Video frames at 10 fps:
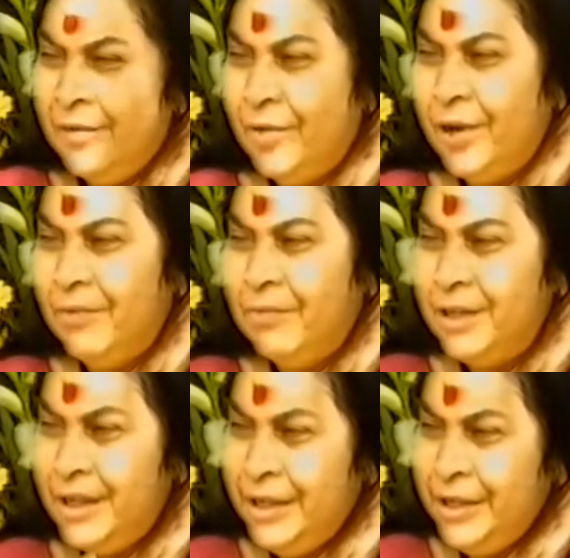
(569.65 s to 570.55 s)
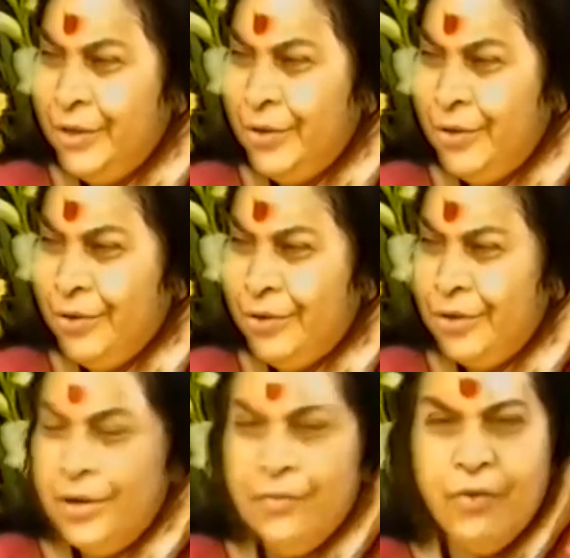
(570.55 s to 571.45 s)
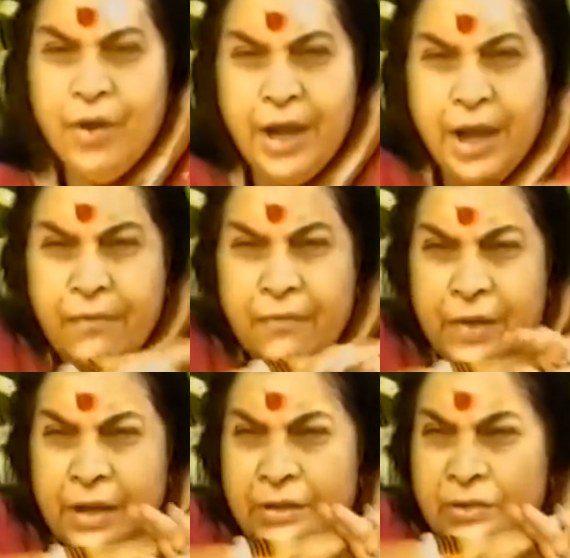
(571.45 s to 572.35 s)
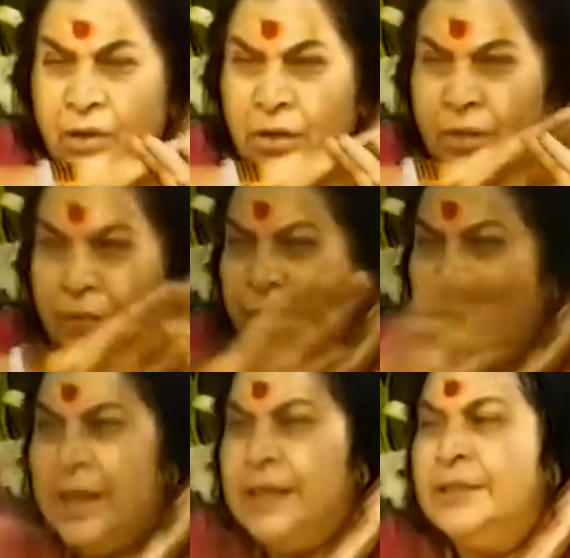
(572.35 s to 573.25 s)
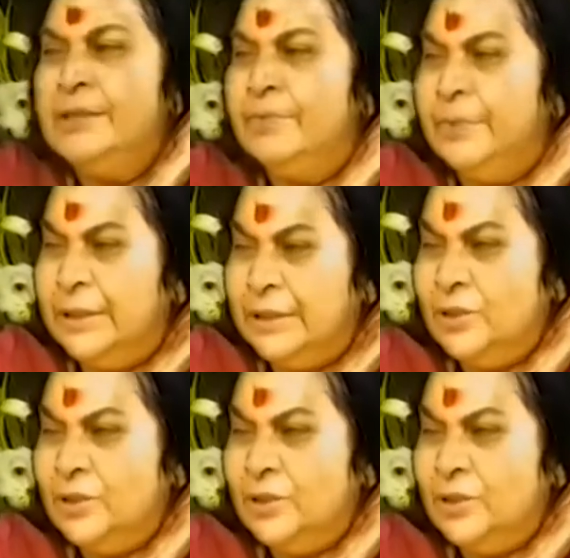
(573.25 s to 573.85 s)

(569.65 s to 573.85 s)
for our radio, for every sort of a collective work.